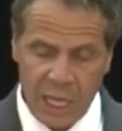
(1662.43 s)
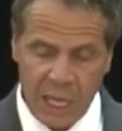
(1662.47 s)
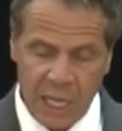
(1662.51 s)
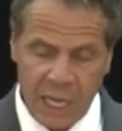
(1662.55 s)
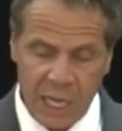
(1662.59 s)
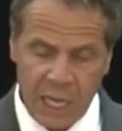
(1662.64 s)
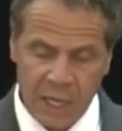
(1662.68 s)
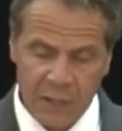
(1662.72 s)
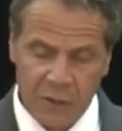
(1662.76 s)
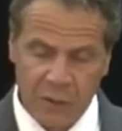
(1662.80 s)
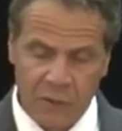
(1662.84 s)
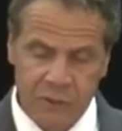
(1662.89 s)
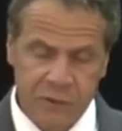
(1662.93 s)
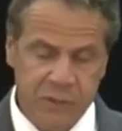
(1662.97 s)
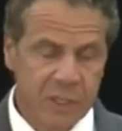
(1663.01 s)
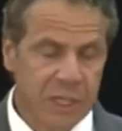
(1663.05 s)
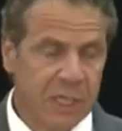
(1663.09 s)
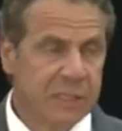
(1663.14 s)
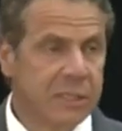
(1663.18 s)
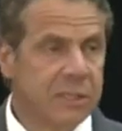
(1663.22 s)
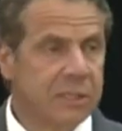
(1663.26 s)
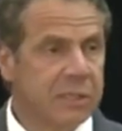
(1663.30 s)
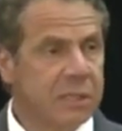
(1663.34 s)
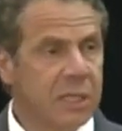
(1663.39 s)
I'd also
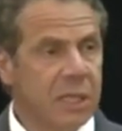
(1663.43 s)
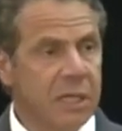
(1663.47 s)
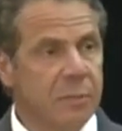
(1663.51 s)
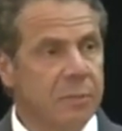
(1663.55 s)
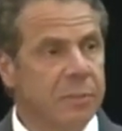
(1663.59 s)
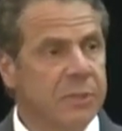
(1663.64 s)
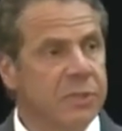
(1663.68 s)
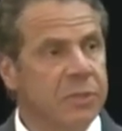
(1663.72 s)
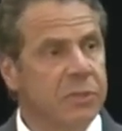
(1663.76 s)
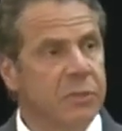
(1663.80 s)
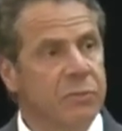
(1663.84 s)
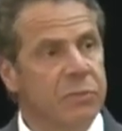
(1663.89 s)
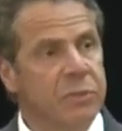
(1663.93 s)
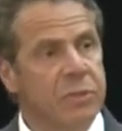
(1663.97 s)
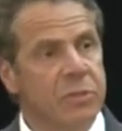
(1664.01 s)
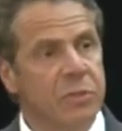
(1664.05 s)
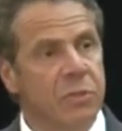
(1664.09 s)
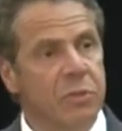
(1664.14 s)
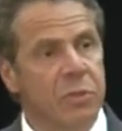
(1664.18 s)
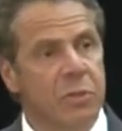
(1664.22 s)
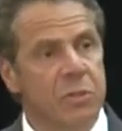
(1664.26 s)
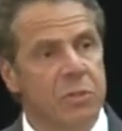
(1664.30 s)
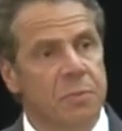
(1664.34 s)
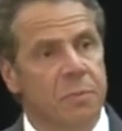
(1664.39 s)
like to say to Mr.
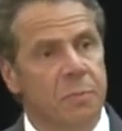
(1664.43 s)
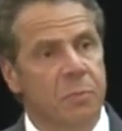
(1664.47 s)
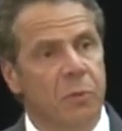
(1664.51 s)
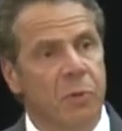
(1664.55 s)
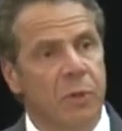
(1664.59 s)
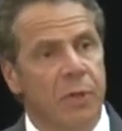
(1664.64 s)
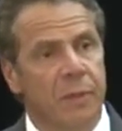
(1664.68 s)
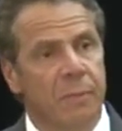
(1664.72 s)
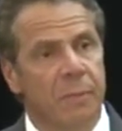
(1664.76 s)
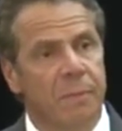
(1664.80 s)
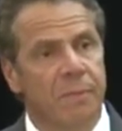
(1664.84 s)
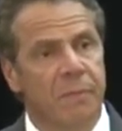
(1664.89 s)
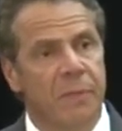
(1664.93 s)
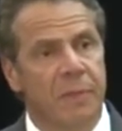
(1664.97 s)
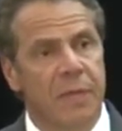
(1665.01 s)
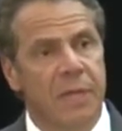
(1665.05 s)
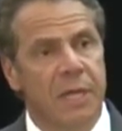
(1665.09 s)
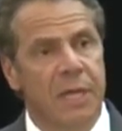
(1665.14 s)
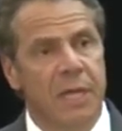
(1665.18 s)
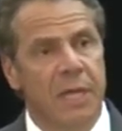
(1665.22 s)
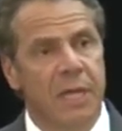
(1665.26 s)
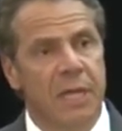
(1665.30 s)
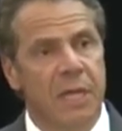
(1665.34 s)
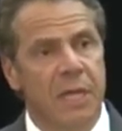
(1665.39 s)
Rizzuto's point,
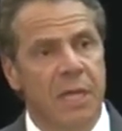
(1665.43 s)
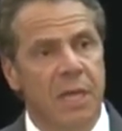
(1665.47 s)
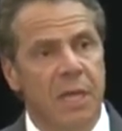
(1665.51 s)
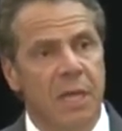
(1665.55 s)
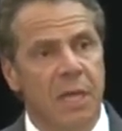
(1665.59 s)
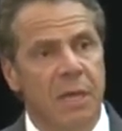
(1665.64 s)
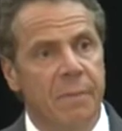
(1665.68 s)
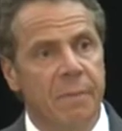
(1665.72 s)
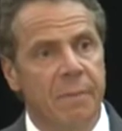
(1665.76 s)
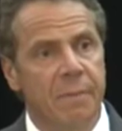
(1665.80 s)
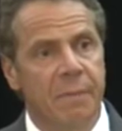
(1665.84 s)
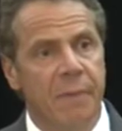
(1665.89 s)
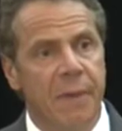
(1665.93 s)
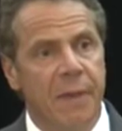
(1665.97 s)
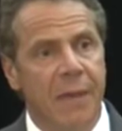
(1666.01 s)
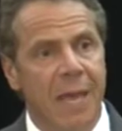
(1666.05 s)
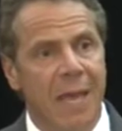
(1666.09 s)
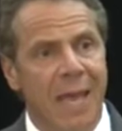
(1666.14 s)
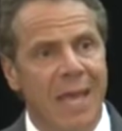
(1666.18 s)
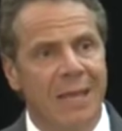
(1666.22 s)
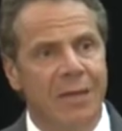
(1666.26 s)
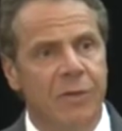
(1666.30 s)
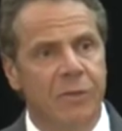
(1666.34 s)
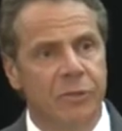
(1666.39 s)
the
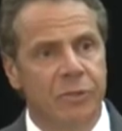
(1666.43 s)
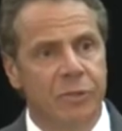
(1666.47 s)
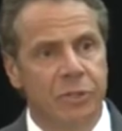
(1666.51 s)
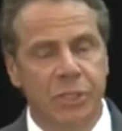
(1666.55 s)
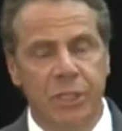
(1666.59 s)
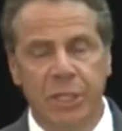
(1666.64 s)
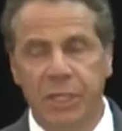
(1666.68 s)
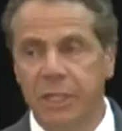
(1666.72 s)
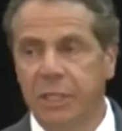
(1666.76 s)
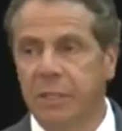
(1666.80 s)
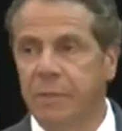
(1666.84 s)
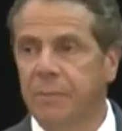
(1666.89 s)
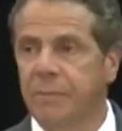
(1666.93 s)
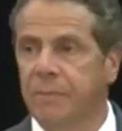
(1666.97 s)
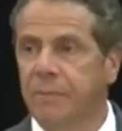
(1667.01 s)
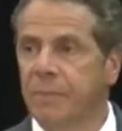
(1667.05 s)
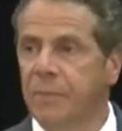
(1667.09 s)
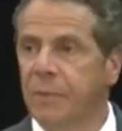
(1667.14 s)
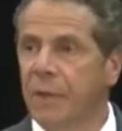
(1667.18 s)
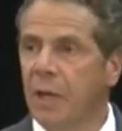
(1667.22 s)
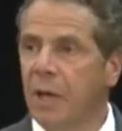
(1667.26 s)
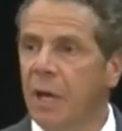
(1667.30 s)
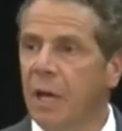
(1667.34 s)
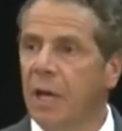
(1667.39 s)
energy,
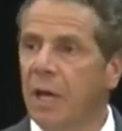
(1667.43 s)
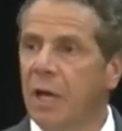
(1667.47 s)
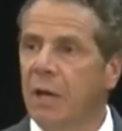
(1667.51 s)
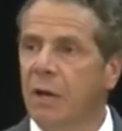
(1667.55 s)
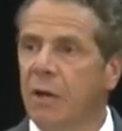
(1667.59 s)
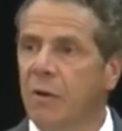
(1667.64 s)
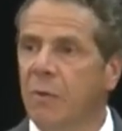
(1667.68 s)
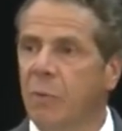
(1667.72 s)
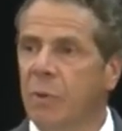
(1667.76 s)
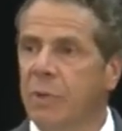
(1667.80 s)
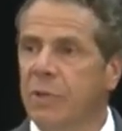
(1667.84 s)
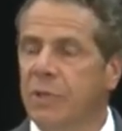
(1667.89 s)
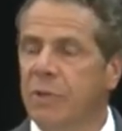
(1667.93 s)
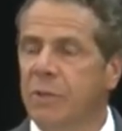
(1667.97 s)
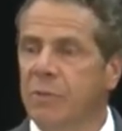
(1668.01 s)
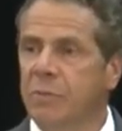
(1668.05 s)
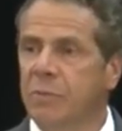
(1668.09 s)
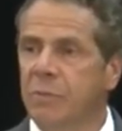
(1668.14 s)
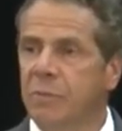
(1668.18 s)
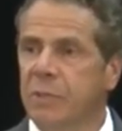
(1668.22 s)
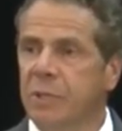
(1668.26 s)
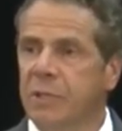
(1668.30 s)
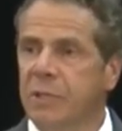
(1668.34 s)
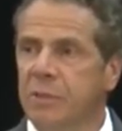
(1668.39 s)
when
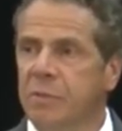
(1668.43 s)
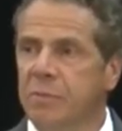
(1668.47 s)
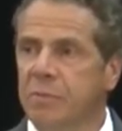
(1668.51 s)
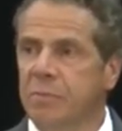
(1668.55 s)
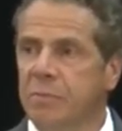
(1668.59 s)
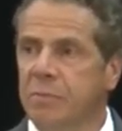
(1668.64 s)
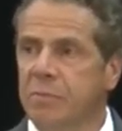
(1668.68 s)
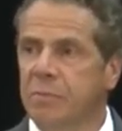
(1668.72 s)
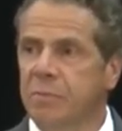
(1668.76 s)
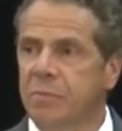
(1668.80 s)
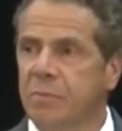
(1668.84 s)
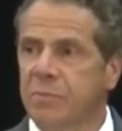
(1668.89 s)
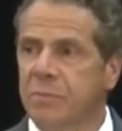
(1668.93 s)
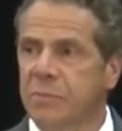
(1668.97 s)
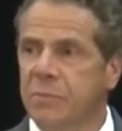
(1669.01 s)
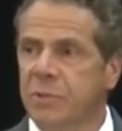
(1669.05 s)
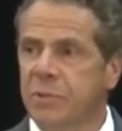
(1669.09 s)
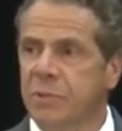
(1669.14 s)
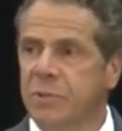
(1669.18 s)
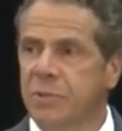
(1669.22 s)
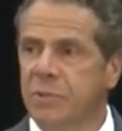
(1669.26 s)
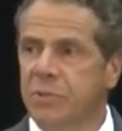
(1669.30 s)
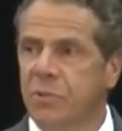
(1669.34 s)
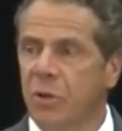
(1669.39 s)
you
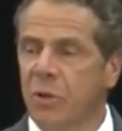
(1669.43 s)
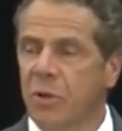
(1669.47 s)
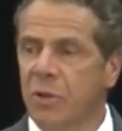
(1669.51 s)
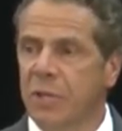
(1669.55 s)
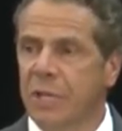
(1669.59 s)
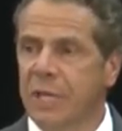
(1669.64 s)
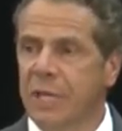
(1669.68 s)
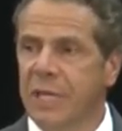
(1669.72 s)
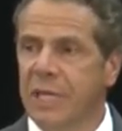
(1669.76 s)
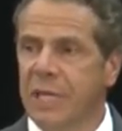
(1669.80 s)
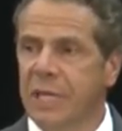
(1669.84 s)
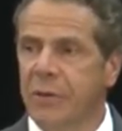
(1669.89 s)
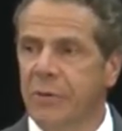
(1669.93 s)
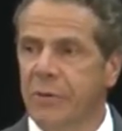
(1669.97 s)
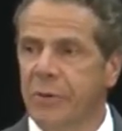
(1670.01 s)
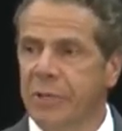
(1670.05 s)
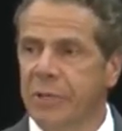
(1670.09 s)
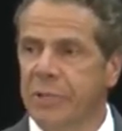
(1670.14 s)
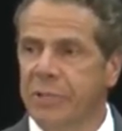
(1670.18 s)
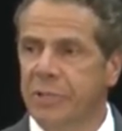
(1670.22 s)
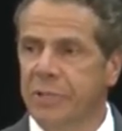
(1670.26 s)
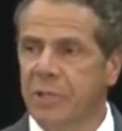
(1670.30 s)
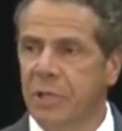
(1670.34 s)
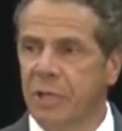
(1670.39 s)
saw the
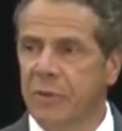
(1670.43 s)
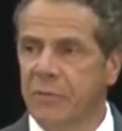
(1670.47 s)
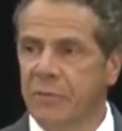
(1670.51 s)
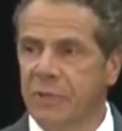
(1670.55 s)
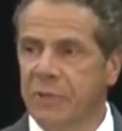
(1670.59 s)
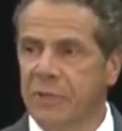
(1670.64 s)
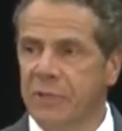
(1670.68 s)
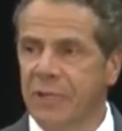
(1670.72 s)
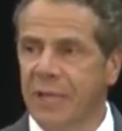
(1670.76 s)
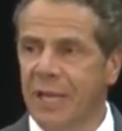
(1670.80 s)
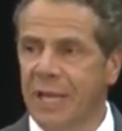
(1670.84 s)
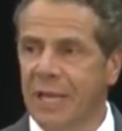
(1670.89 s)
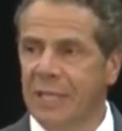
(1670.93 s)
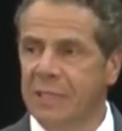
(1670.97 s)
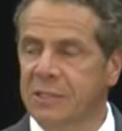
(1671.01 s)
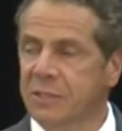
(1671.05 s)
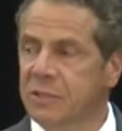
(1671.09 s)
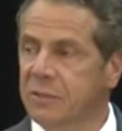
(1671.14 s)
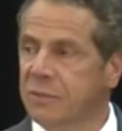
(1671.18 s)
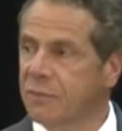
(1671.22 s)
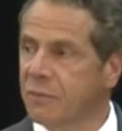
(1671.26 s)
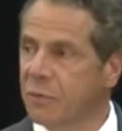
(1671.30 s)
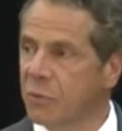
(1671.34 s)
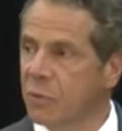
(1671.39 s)
hearings of the
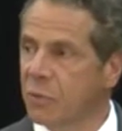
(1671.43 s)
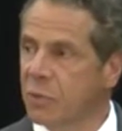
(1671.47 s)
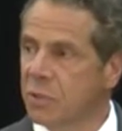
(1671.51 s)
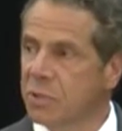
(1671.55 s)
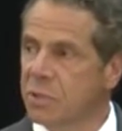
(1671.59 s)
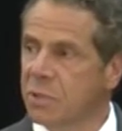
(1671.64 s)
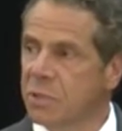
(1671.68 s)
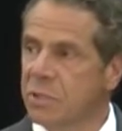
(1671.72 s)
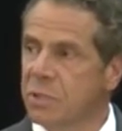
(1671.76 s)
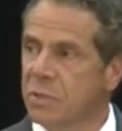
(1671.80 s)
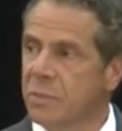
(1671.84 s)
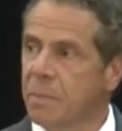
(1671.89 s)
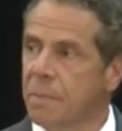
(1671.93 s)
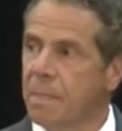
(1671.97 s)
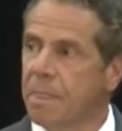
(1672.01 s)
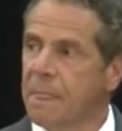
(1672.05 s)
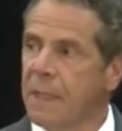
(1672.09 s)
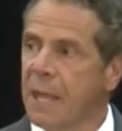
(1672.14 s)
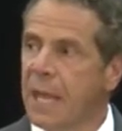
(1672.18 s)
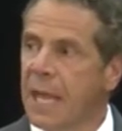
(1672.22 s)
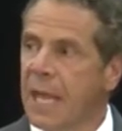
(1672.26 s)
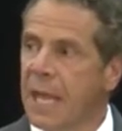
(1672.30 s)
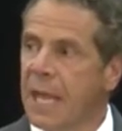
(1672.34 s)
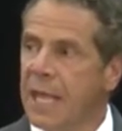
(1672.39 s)
task force,
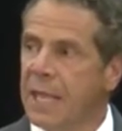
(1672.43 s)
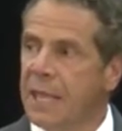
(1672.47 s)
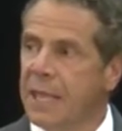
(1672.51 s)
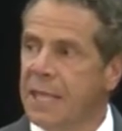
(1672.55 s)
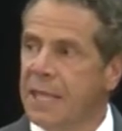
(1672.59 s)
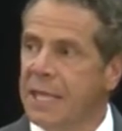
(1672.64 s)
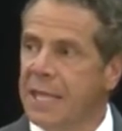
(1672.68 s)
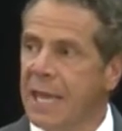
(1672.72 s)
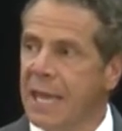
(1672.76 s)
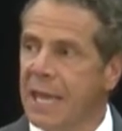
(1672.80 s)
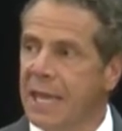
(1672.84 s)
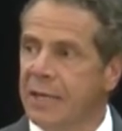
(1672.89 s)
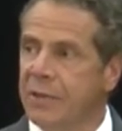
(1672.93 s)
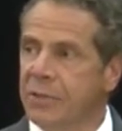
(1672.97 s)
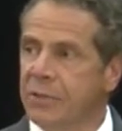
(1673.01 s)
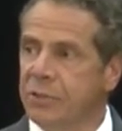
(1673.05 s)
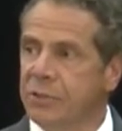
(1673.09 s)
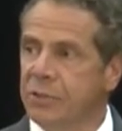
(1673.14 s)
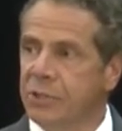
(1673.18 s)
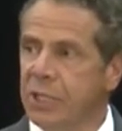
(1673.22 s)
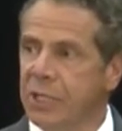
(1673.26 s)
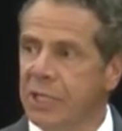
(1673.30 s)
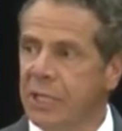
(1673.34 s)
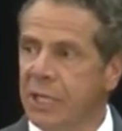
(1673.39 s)
the
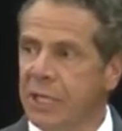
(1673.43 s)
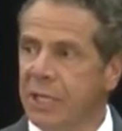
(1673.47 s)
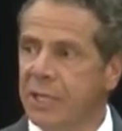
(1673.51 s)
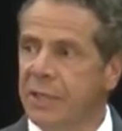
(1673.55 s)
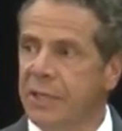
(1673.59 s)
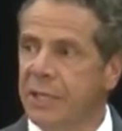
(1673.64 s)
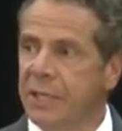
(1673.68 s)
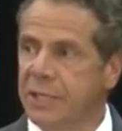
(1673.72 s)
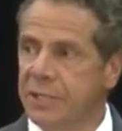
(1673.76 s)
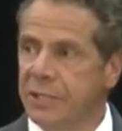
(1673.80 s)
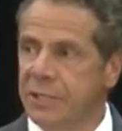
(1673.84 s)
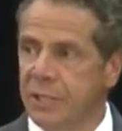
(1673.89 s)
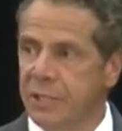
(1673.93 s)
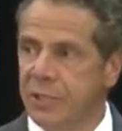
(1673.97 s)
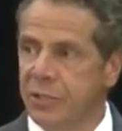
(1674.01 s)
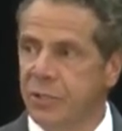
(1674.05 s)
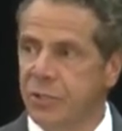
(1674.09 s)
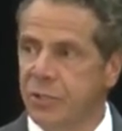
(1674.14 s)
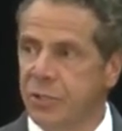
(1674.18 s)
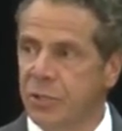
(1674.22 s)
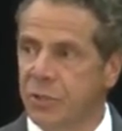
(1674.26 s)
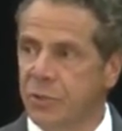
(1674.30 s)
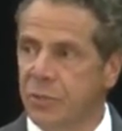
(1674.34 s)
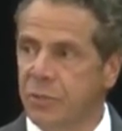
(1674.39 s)
energy in this
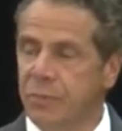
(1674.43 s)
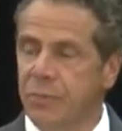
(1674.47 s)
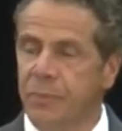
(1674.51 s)
issue